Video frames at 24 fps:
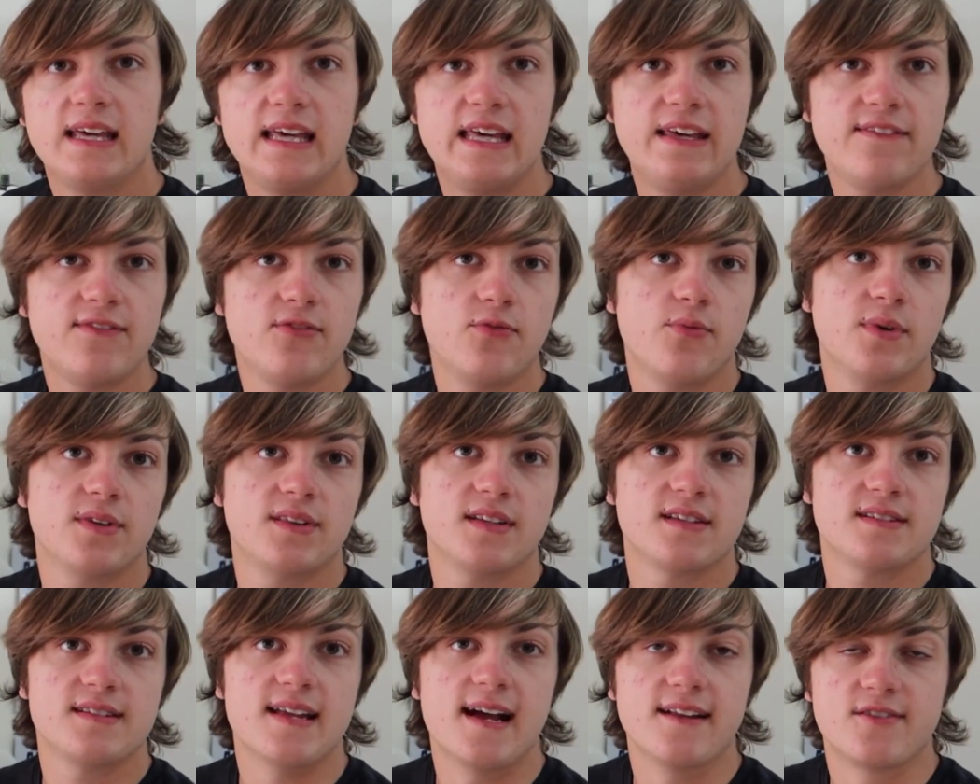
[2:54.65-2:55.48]
Even with
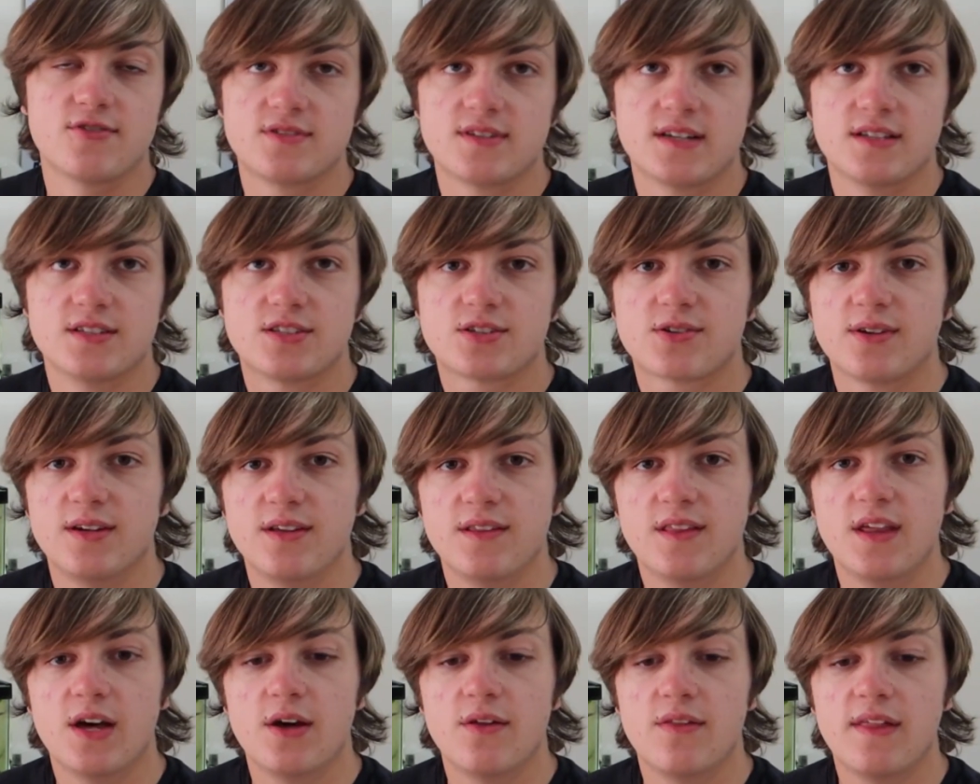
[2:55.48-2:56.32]
this natural
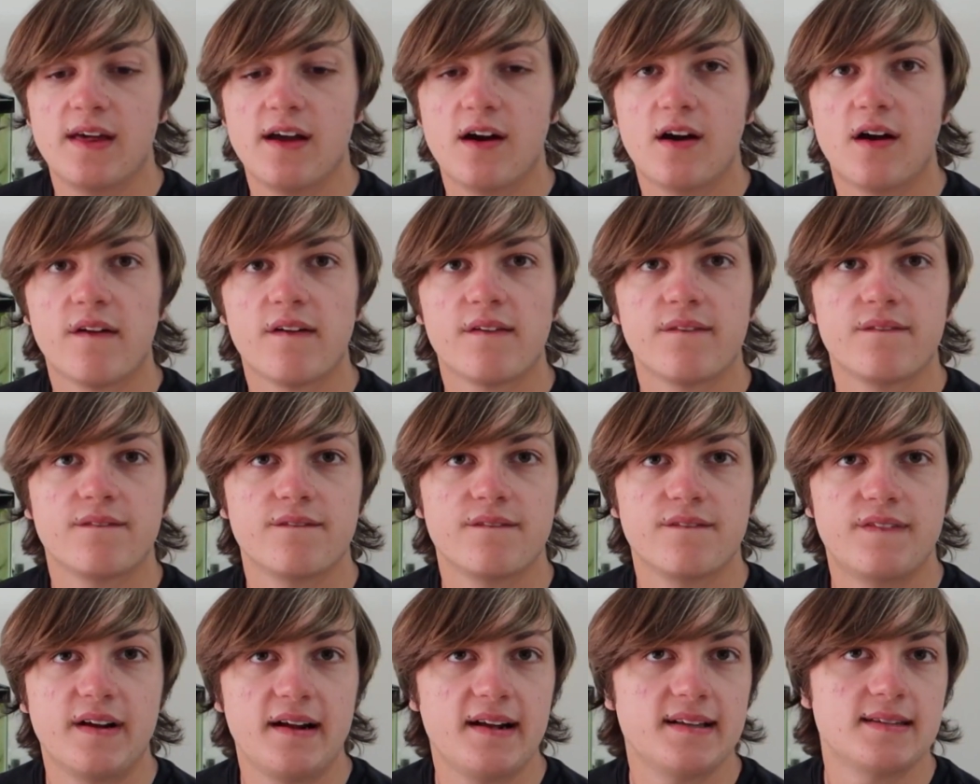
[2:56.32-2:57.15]
sunscreen though, they are
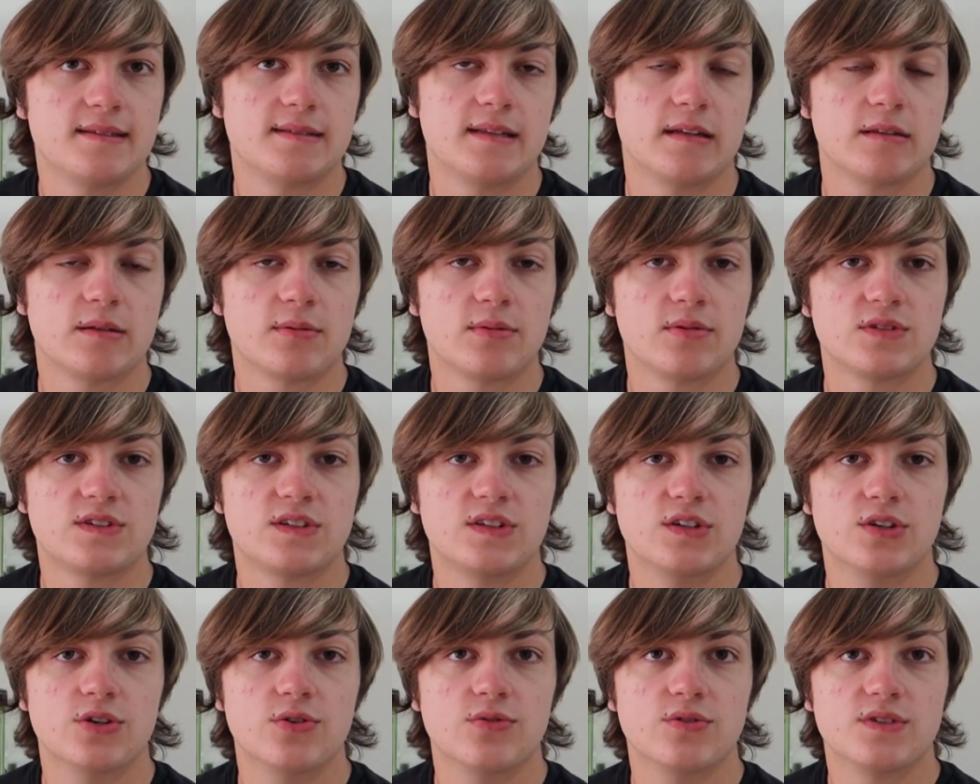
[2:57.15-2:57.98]
very susceptible
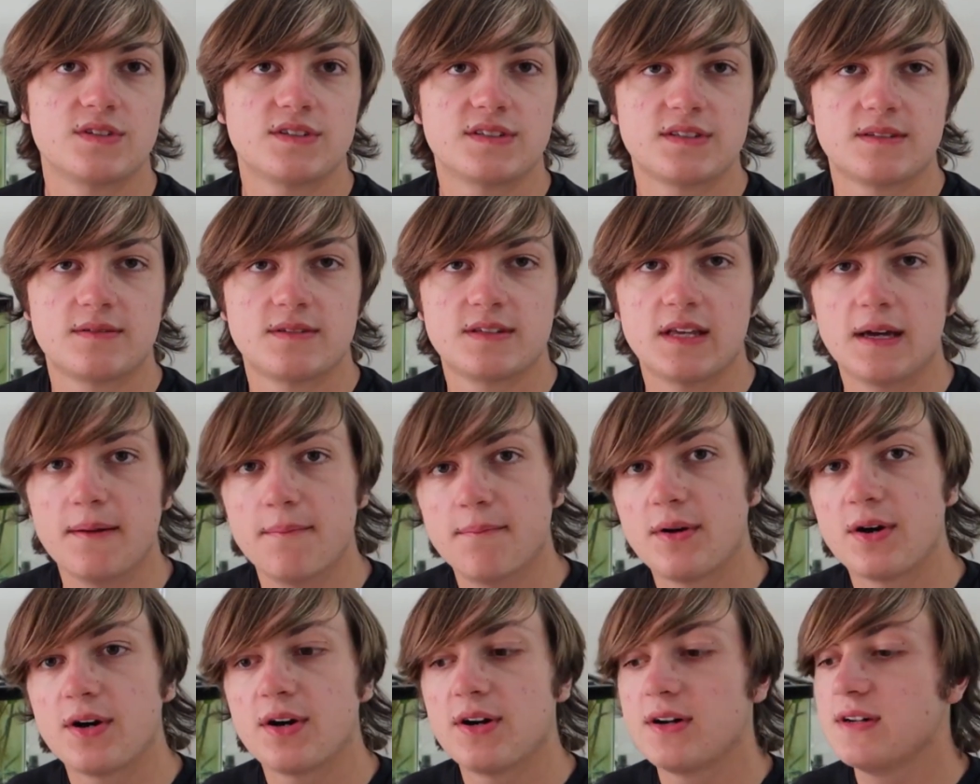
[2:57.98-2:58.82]
to
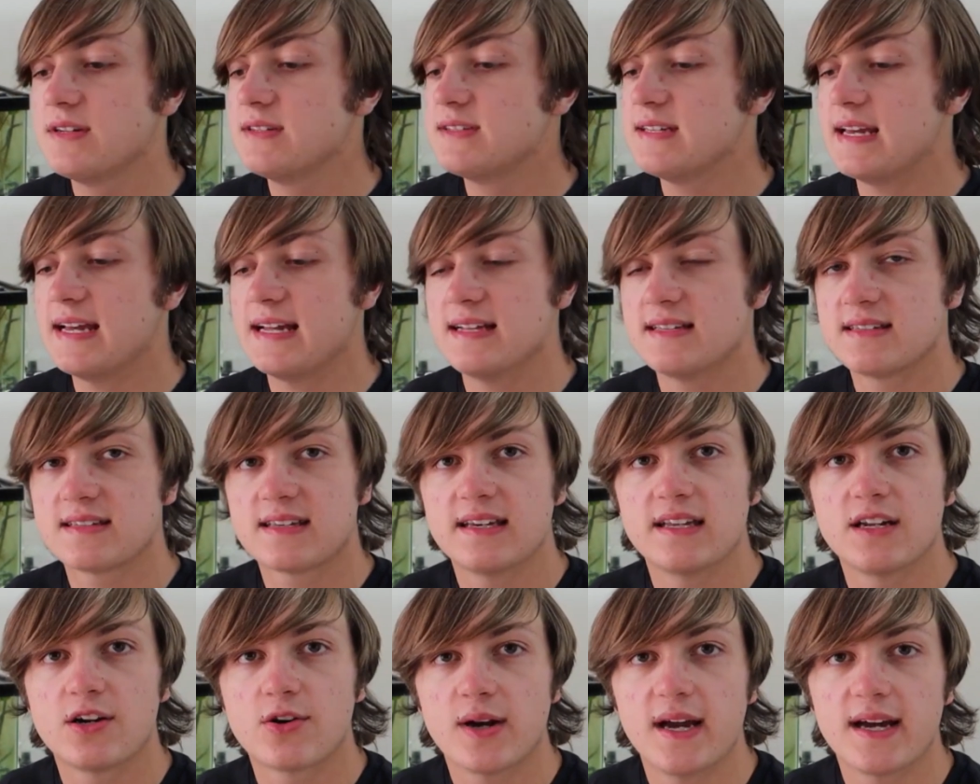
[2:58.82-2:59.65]
sunburns and
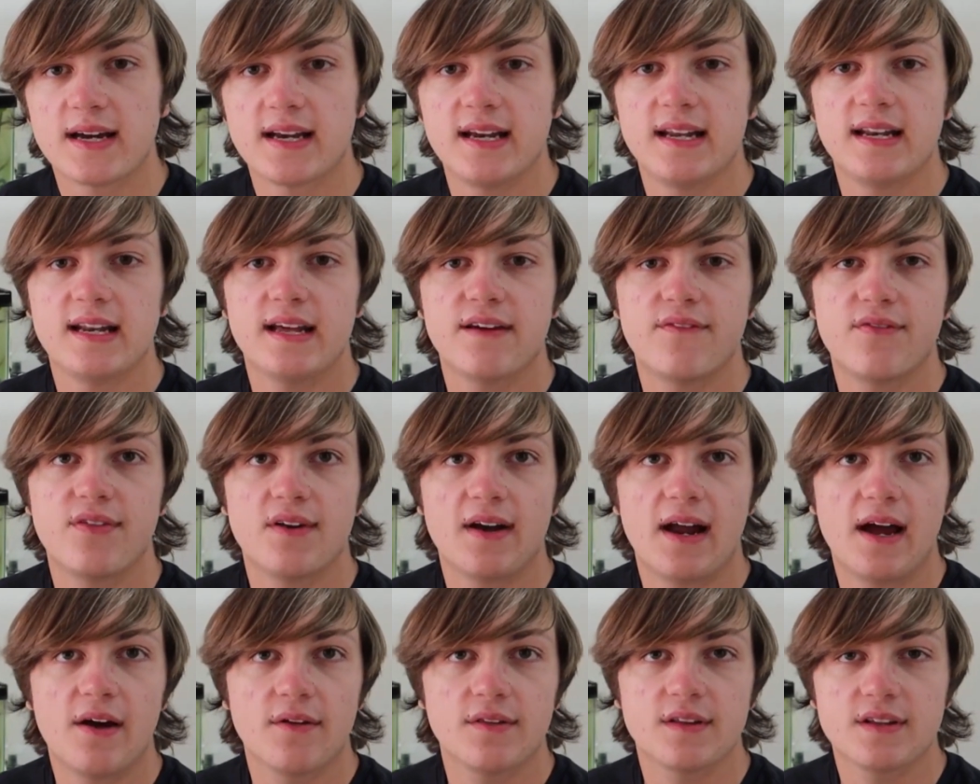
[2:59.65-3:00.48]
skin cracking if
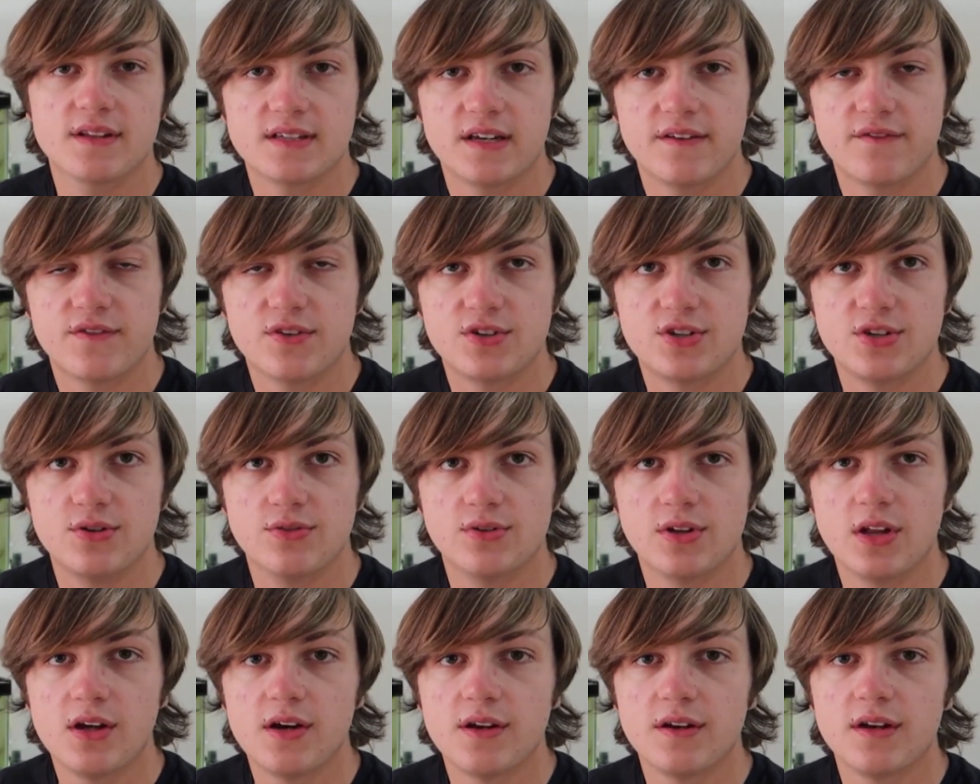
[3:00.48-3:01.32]
they're out in the sun for too
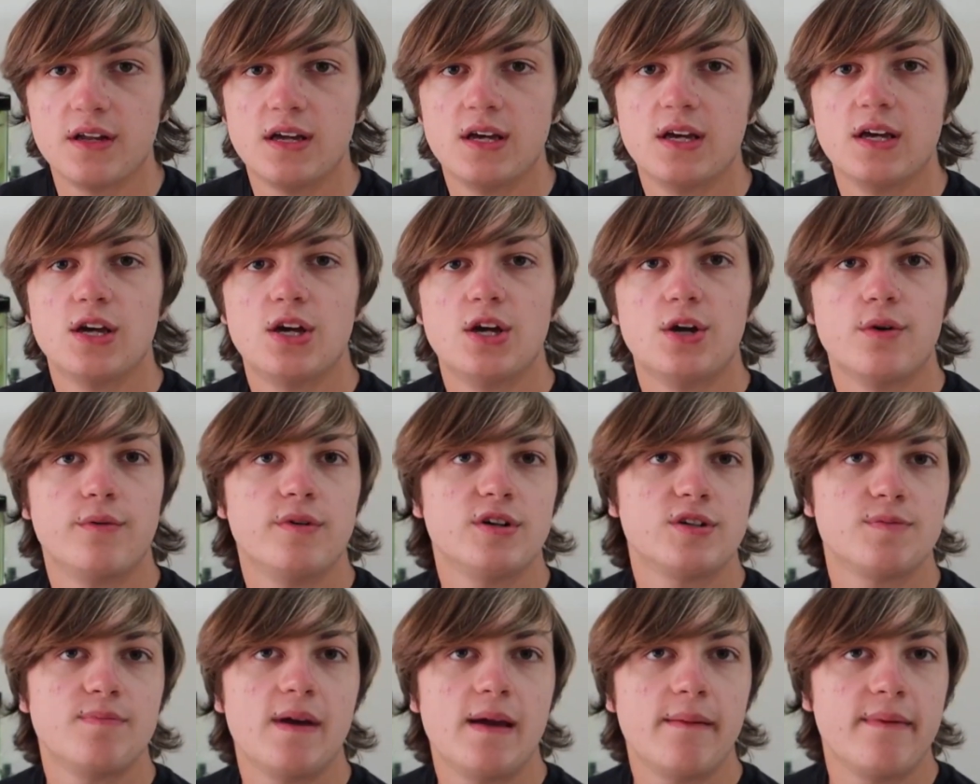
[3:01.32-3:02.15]
long,
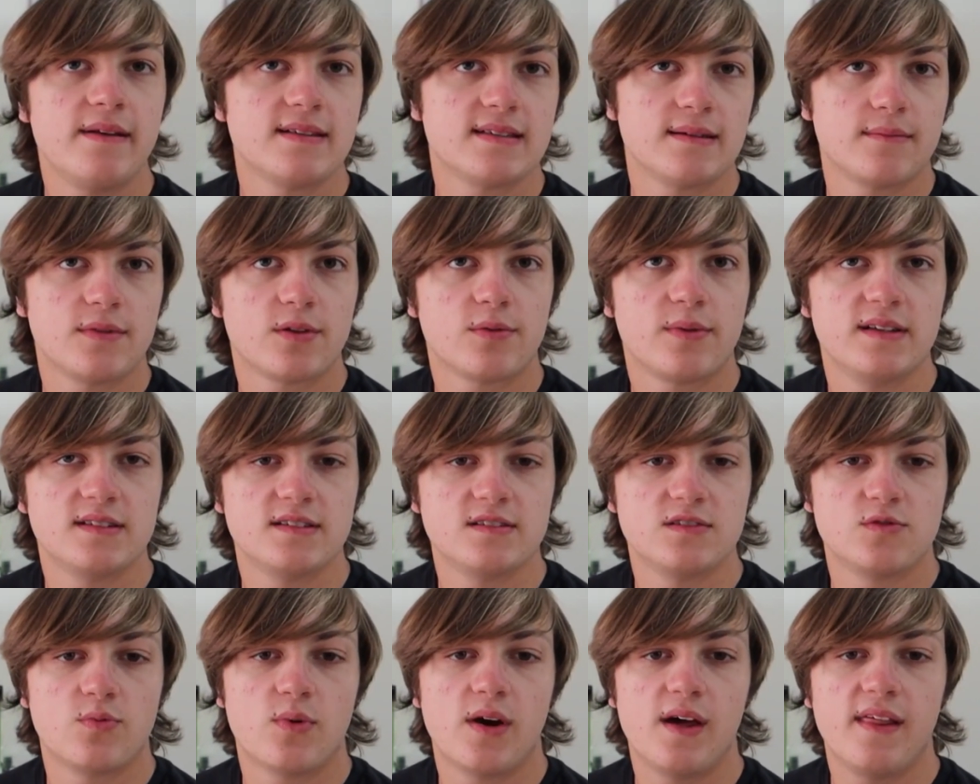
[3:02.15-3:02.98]
which may be some of the
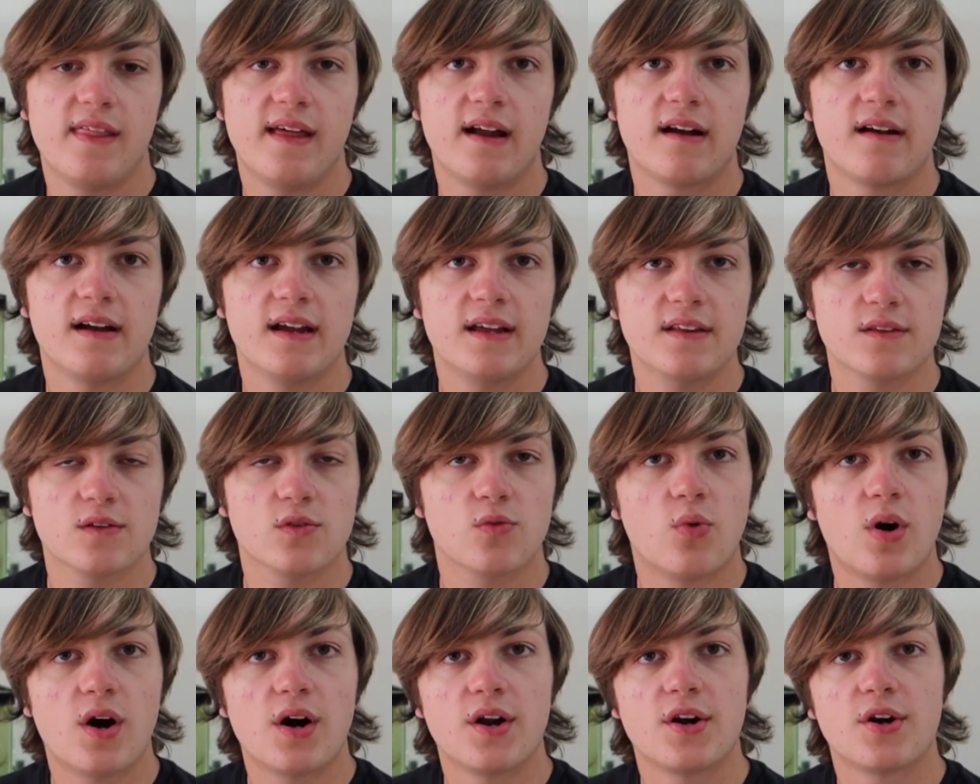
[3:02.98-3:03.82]
reasons why they're in the
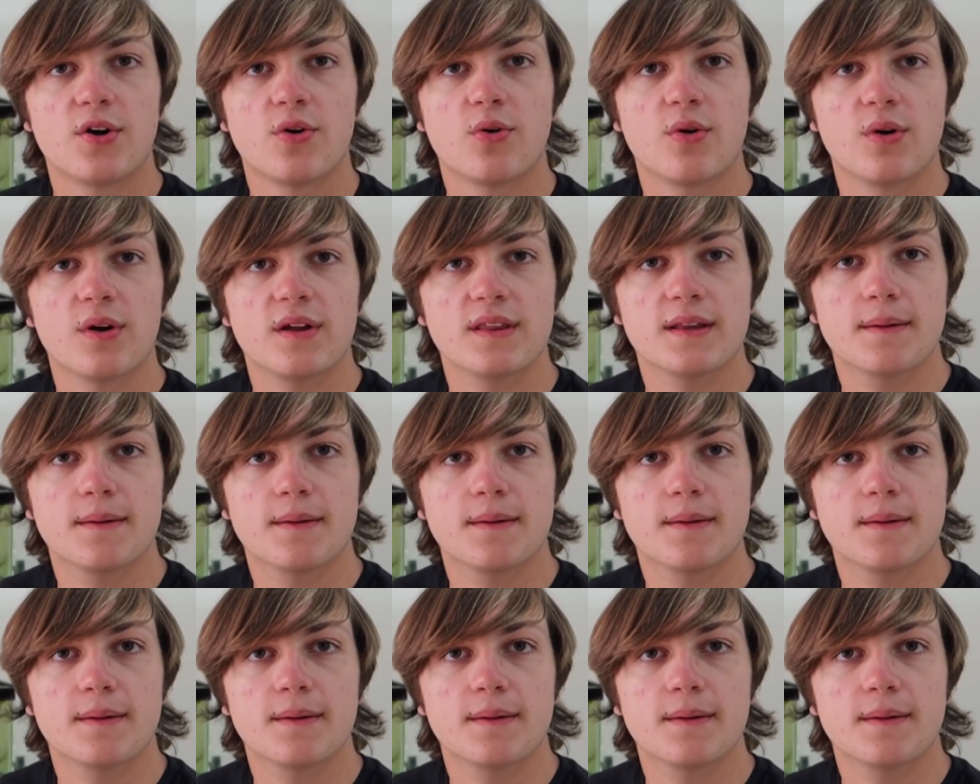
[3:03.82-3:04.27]
water or